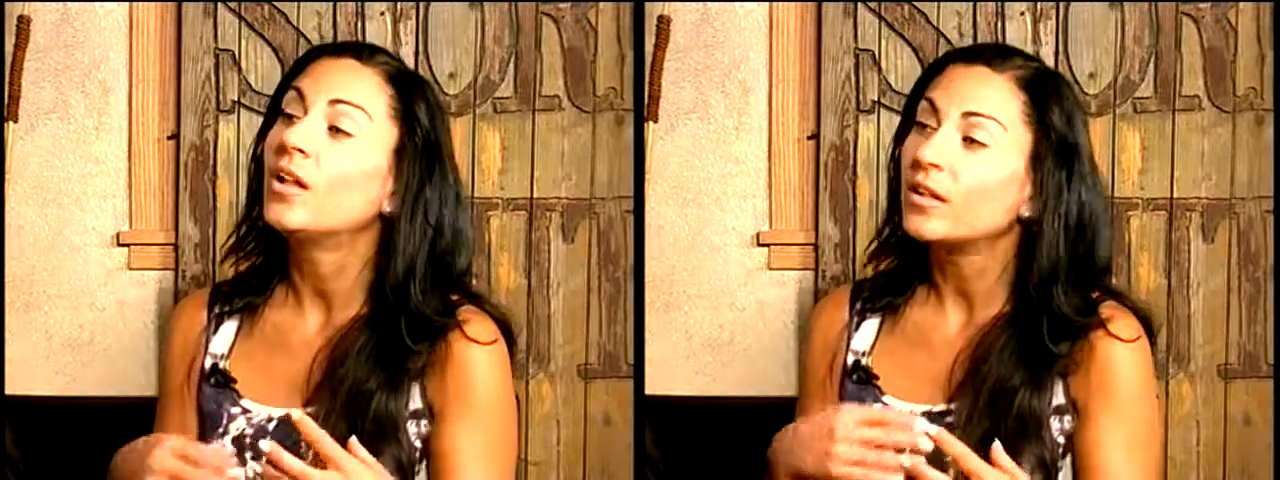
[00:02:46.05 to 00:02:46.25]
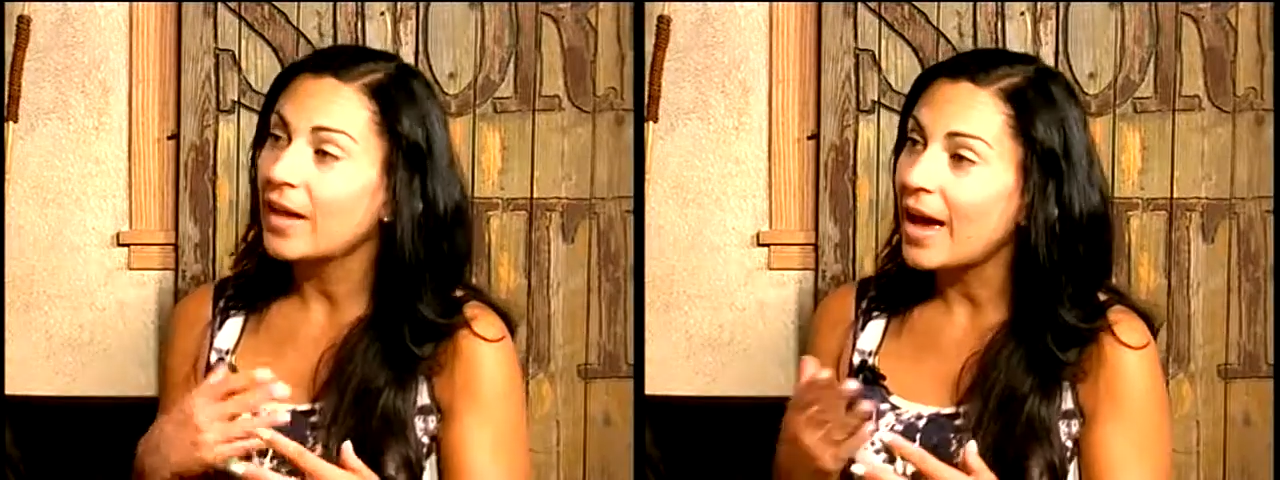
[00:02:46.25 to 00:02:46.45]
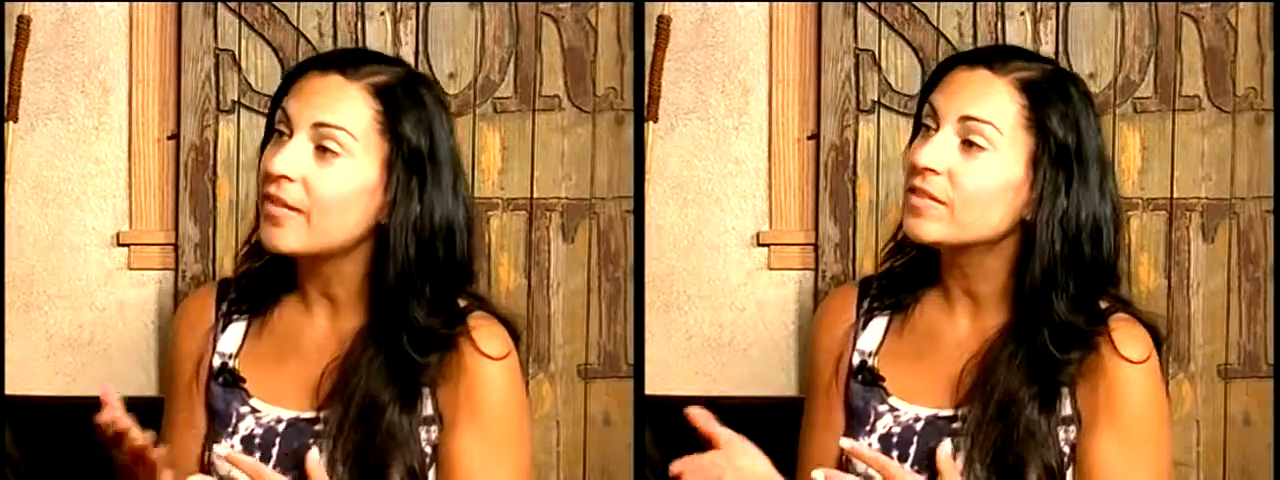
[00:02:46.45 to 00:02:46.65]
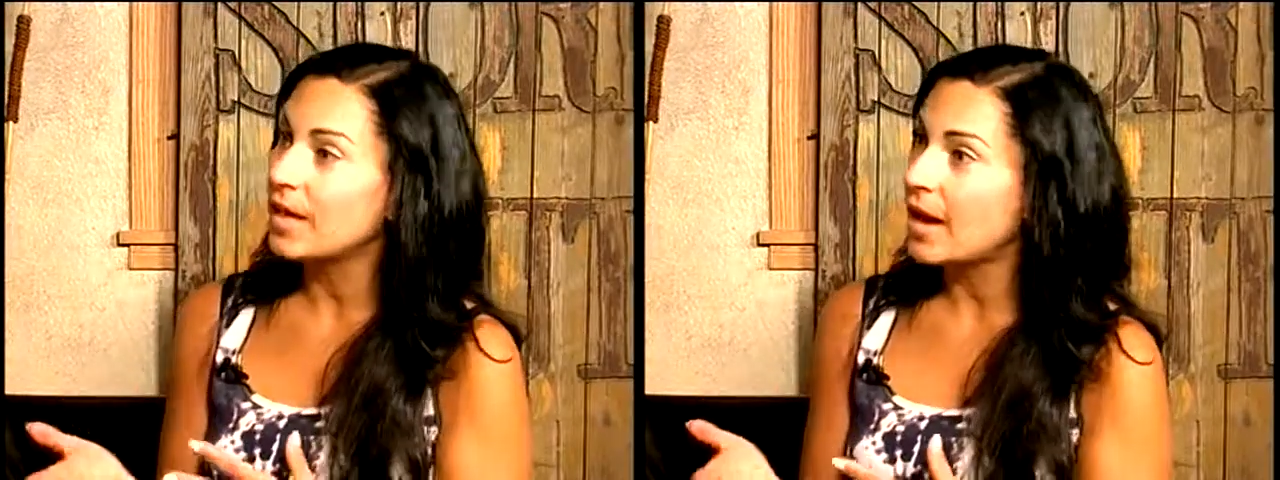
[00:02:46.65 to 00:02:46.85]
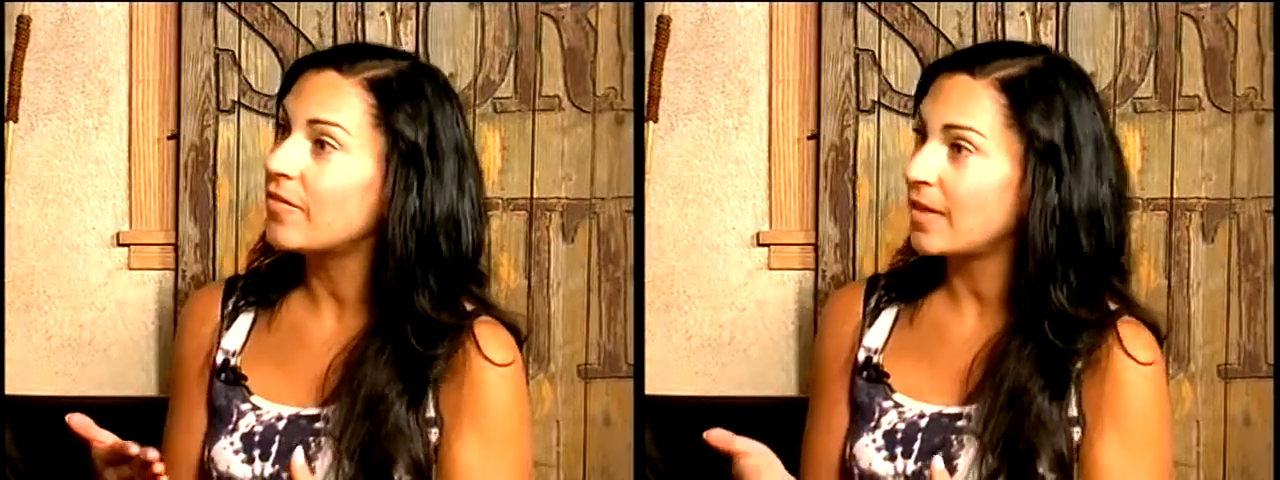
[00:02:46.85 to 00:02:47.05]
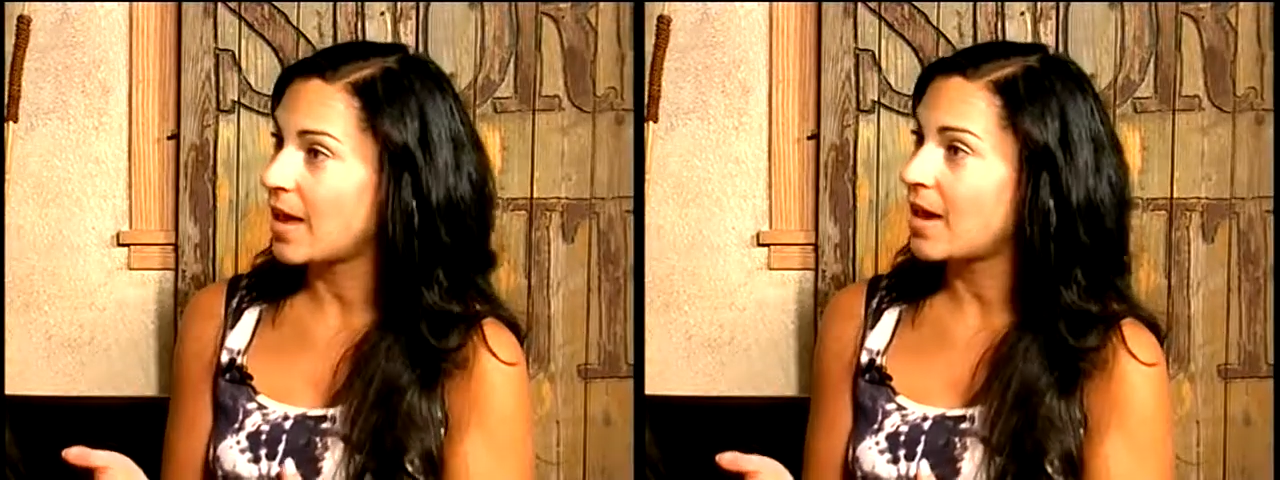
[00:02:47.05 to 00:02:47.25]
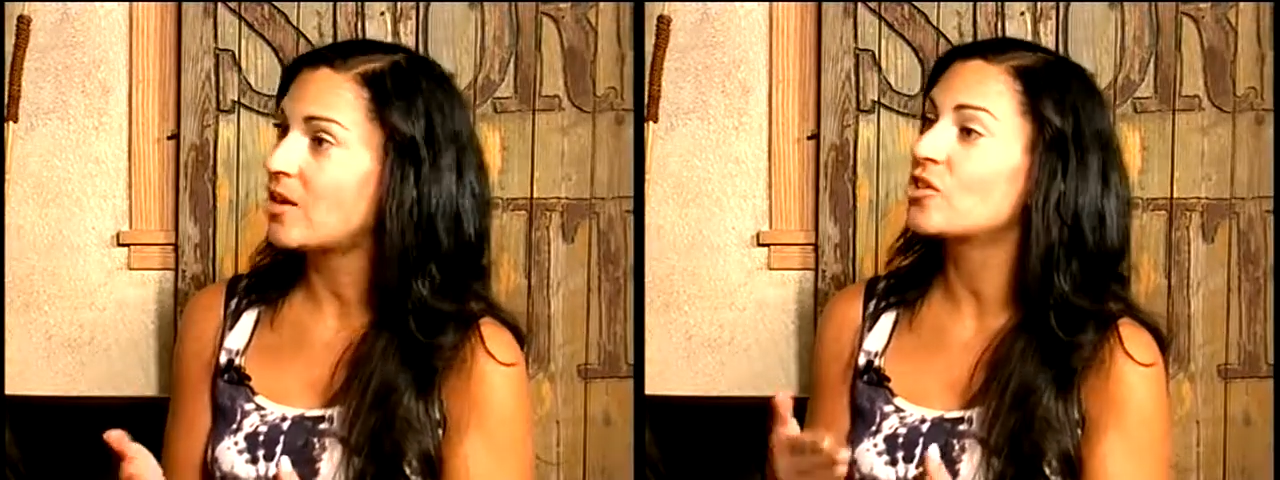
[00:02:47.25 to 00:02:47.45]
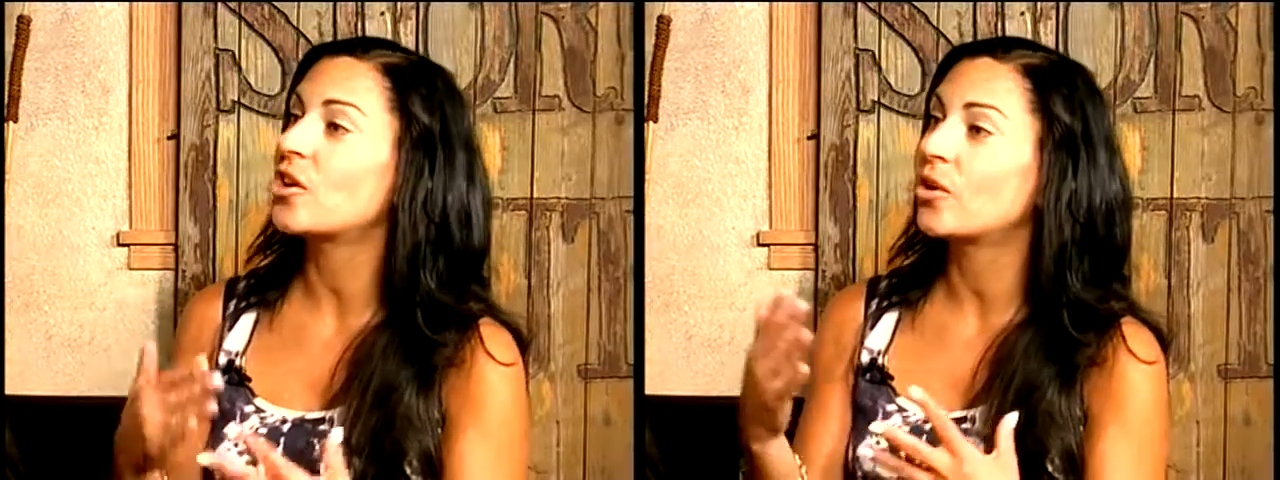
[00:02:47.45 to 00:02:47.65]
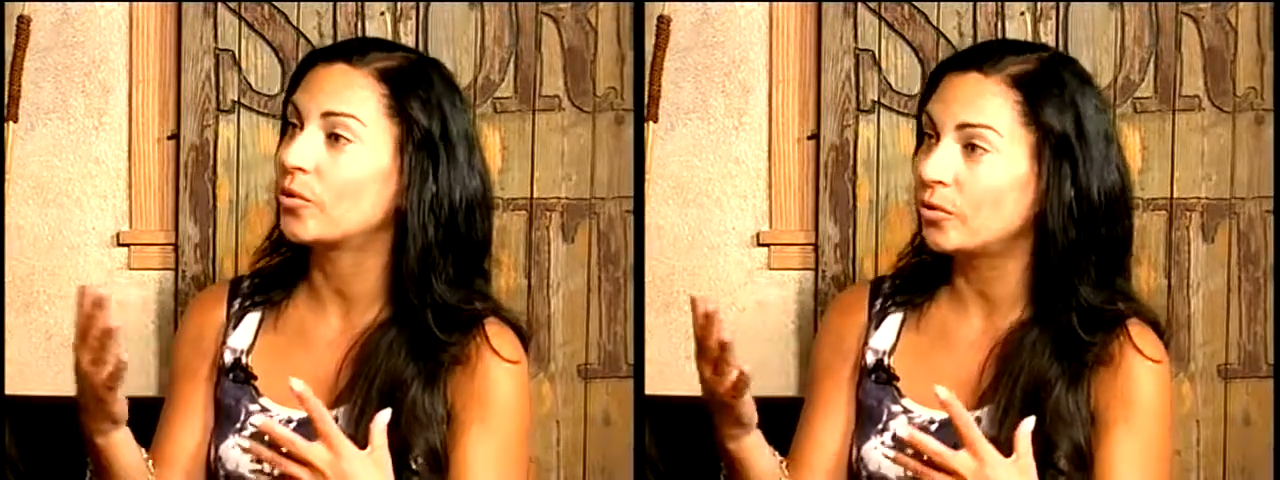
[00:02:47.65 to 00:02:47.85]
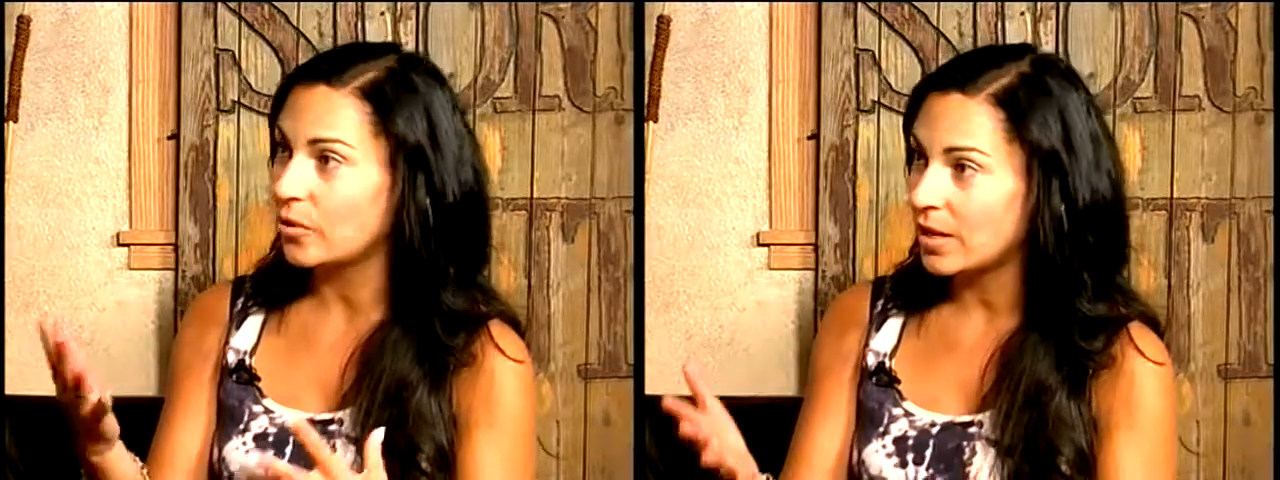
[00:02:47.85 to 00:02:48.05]
have the cash, are
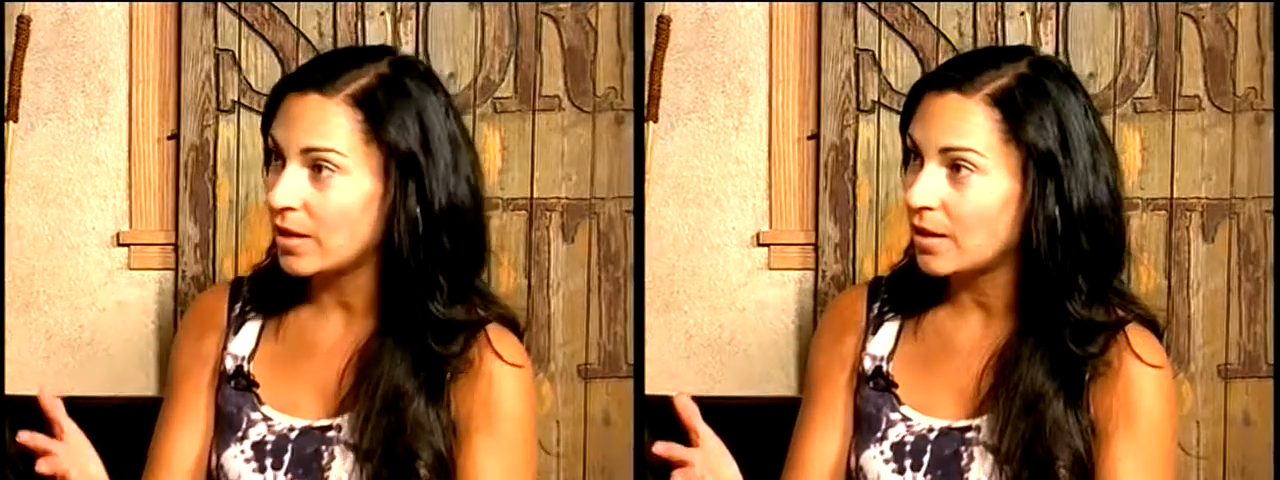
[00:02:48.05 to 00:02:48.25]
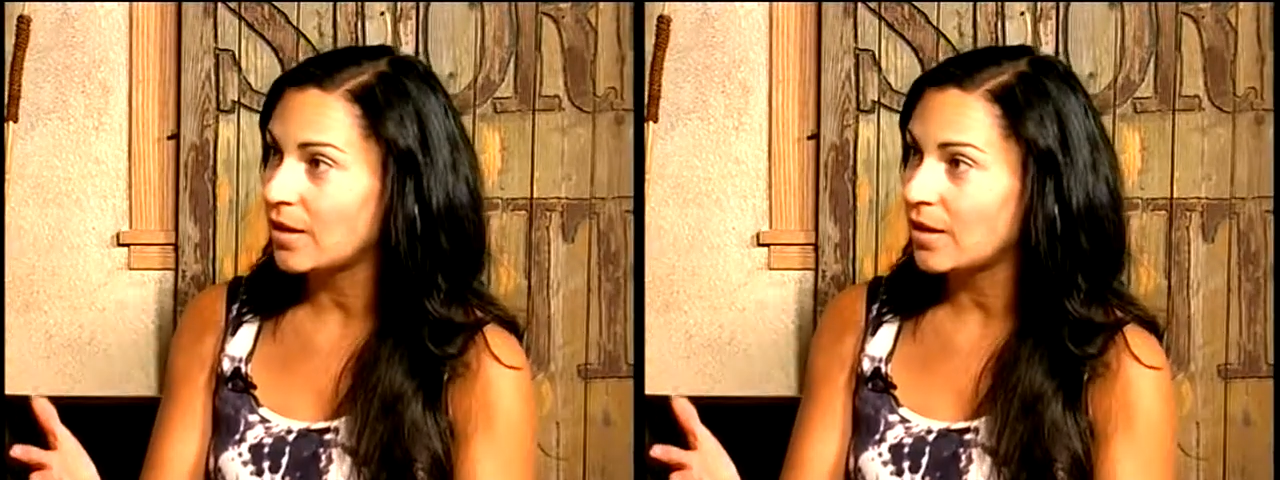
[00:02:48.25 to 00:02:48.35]
looking,